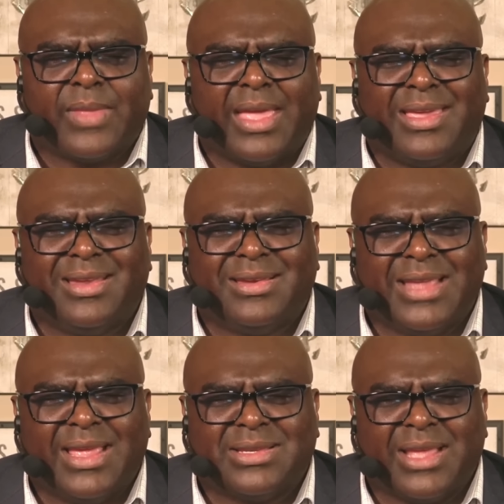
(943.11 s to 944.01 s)
I can
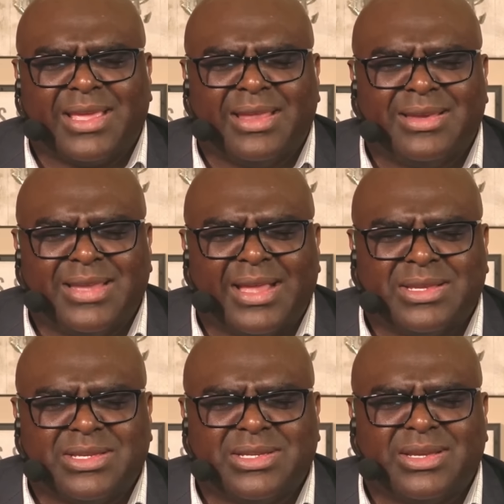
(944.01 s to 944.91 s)
taste, I can
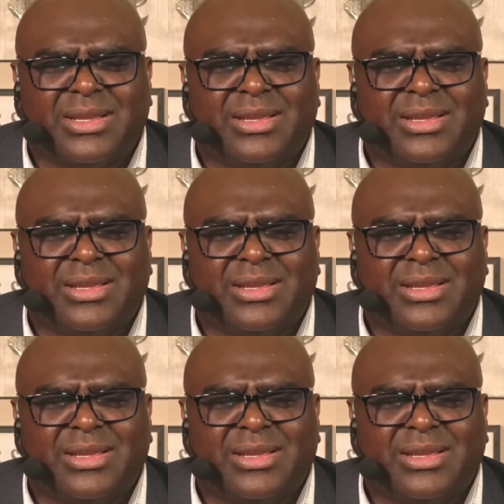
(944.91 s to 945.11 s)
touch.